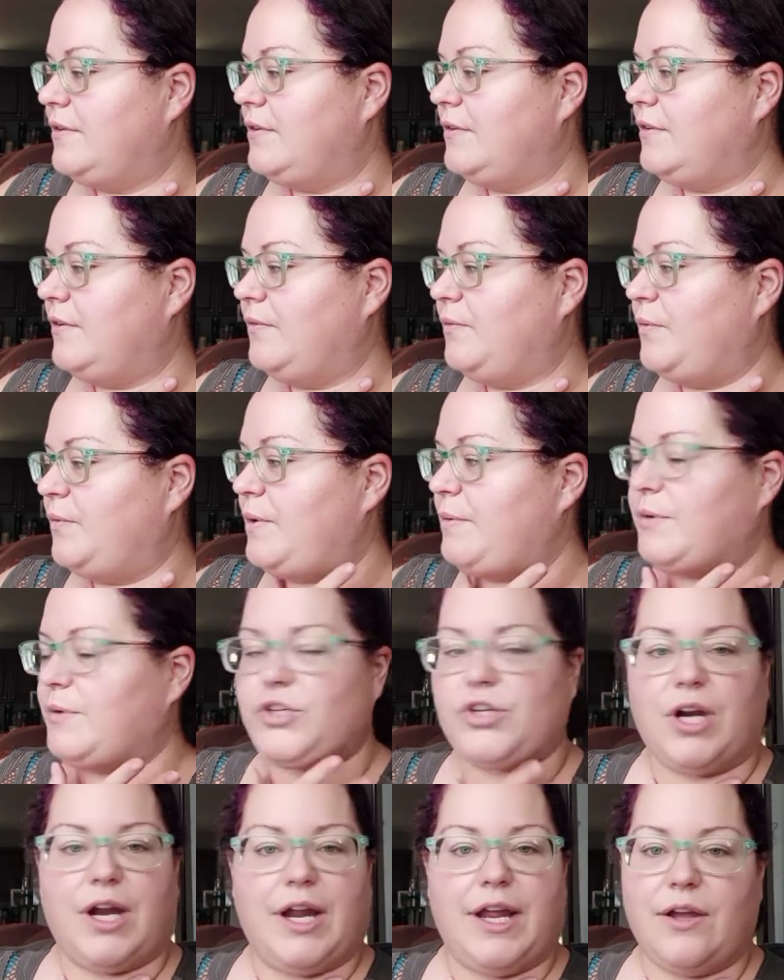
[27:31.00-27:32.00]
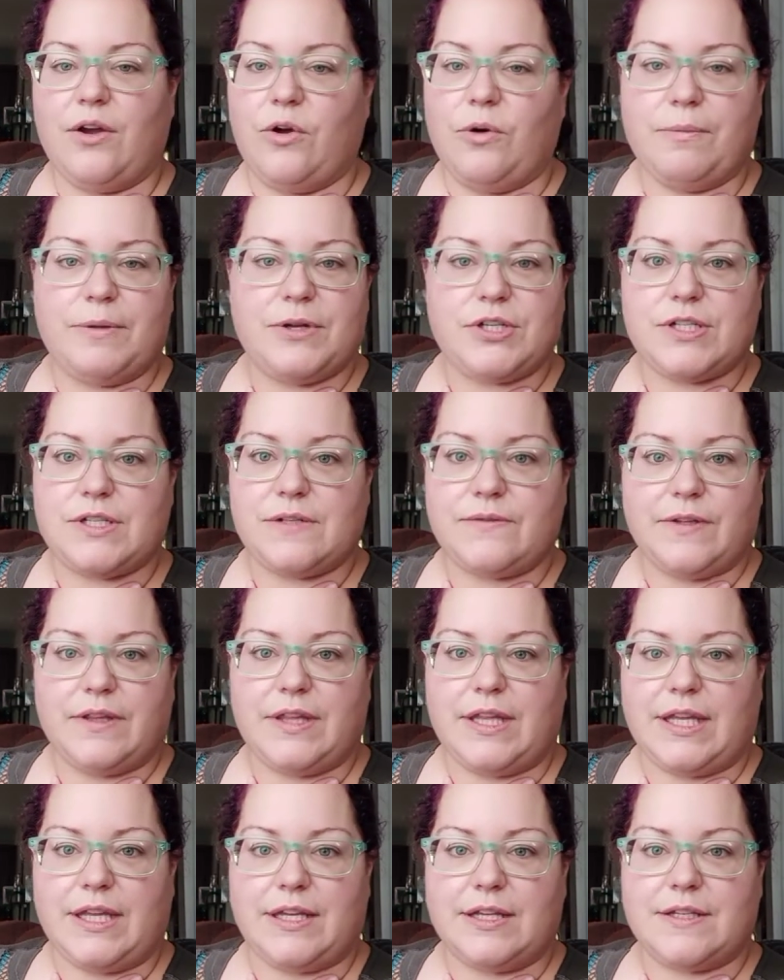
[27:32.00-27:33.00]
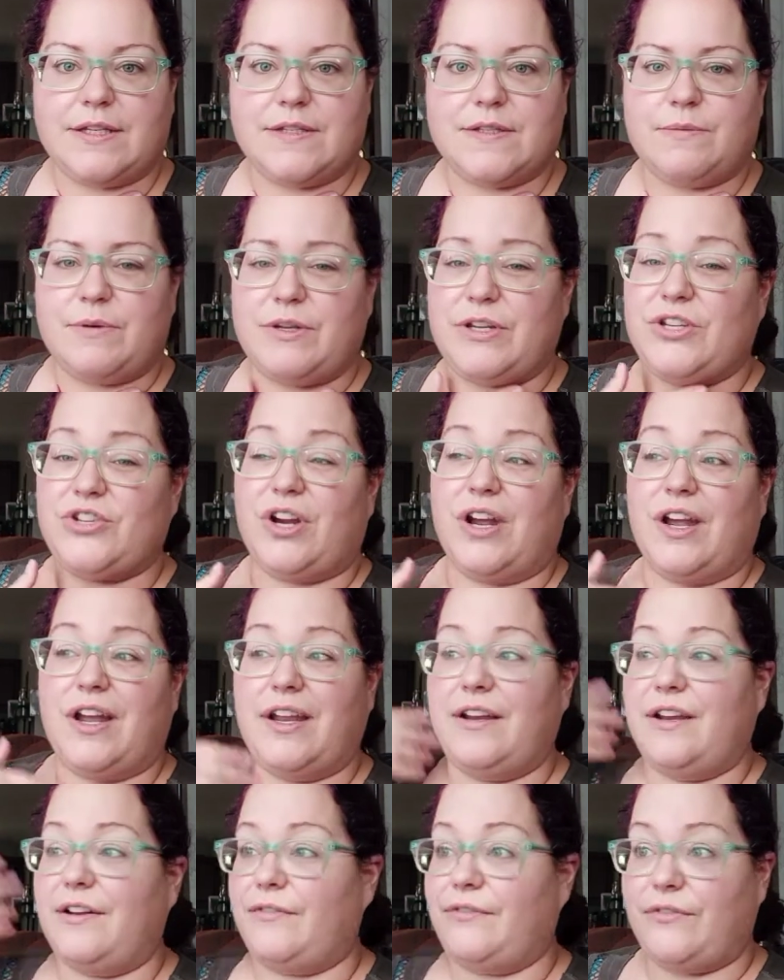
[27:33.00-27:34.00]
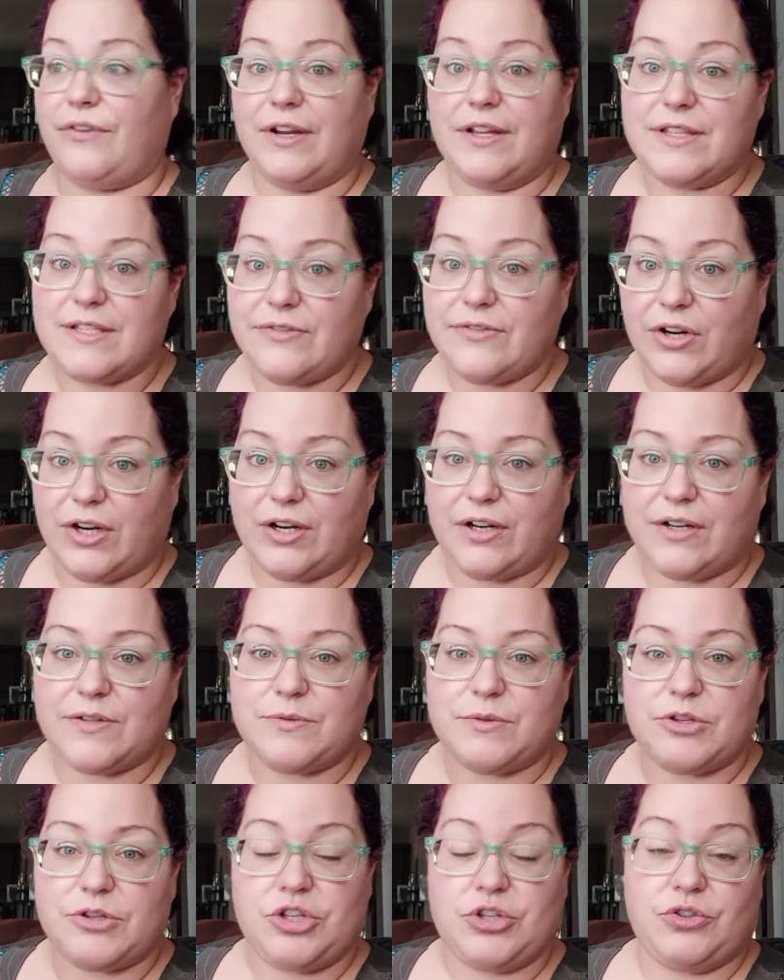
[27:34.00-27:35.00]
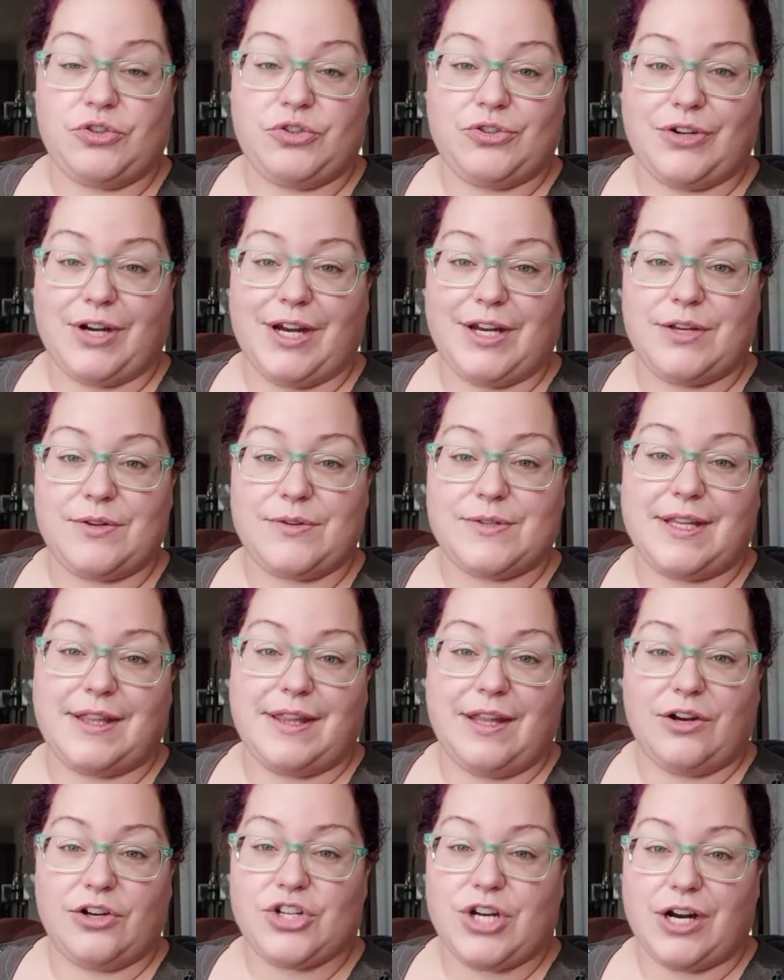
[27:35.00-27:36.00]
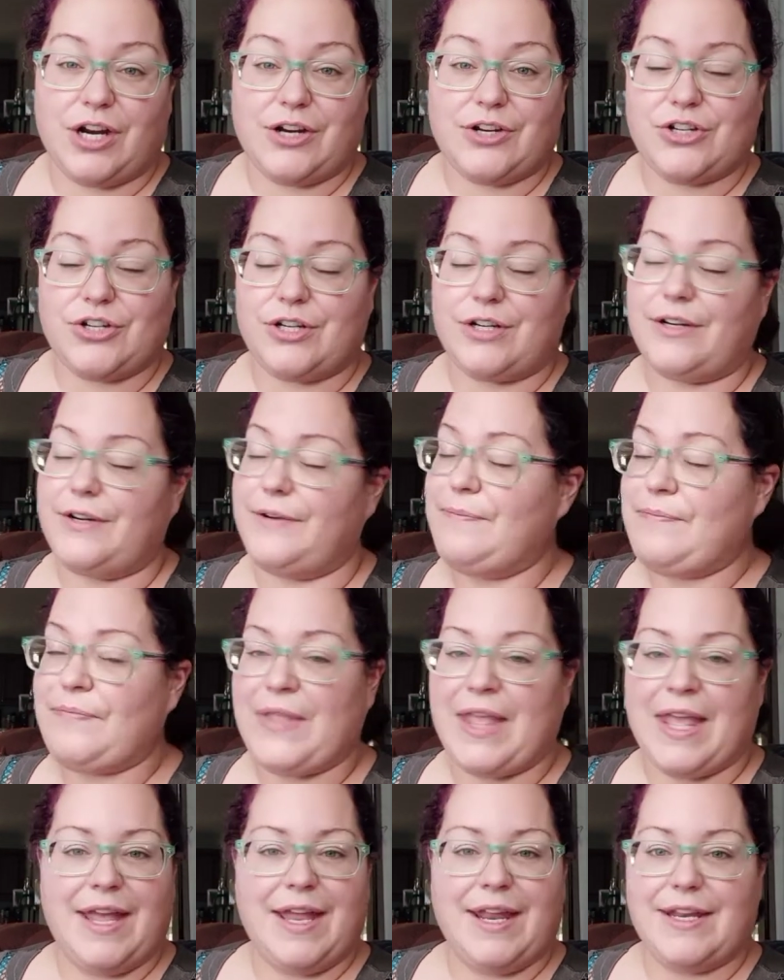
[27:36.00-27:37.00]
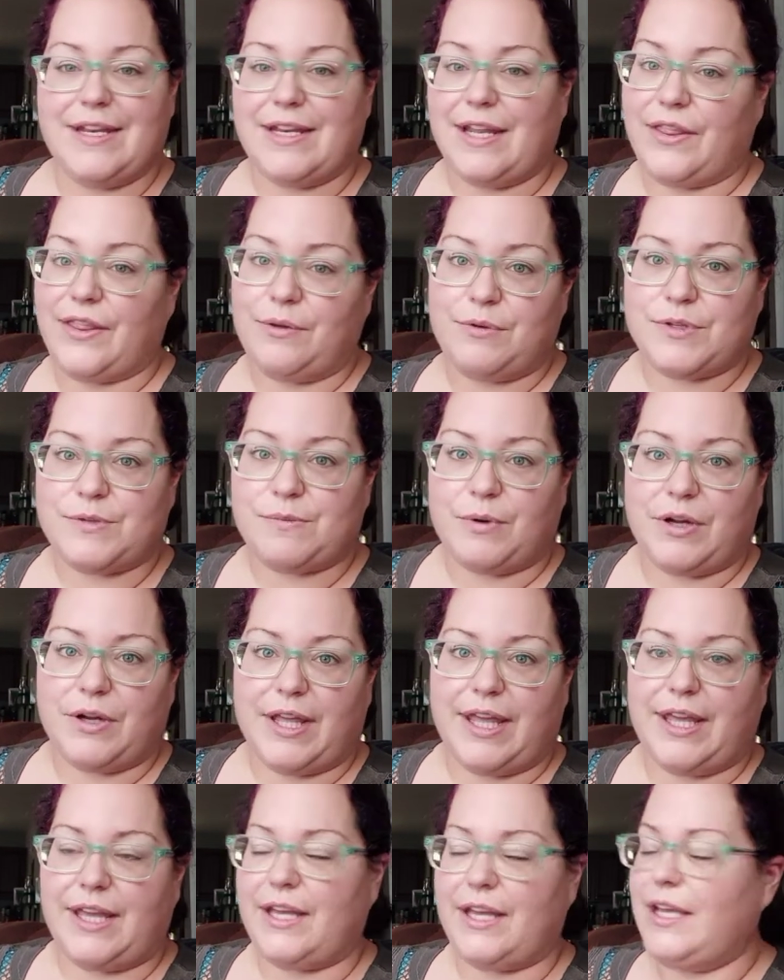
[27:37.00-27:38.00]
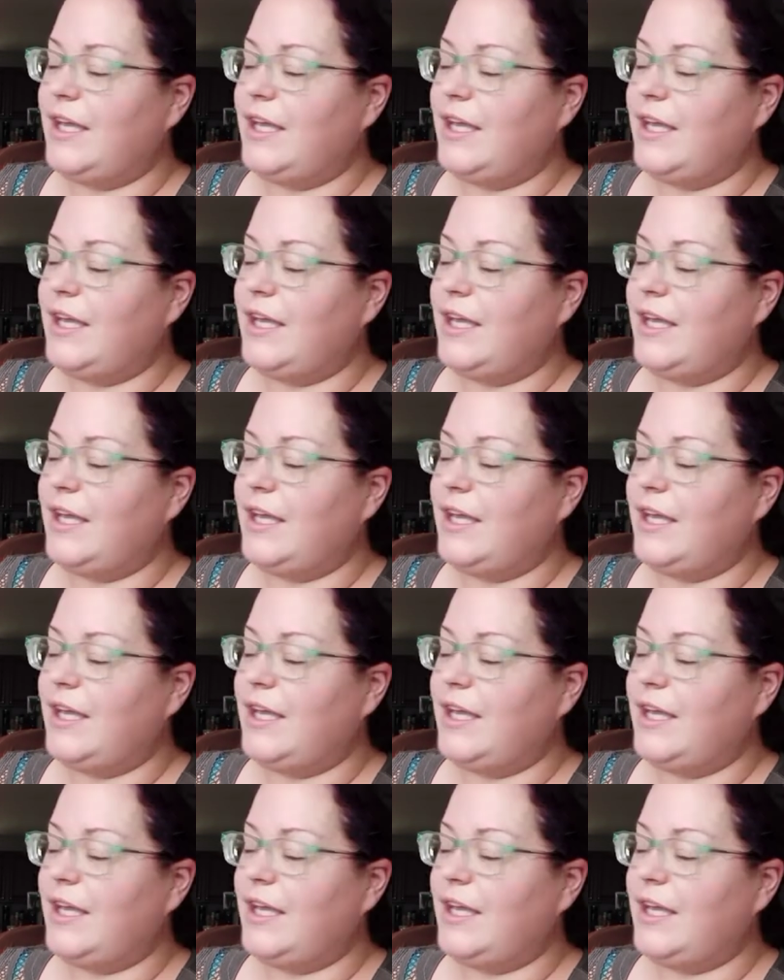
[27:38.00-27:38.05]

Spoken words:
we were trying a whole bunch of different things. We tried, friends of ours, we tried using their charger. Nothing was working.